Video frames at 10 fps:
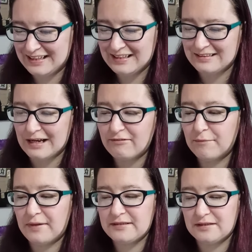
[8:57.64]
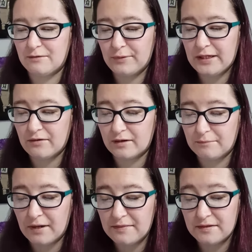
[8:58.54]
Never miss a week or a
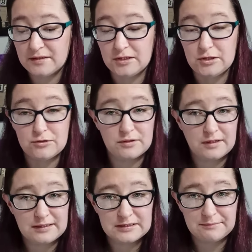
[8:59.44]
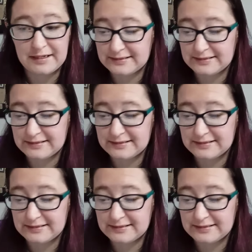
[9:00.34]
month, you can customize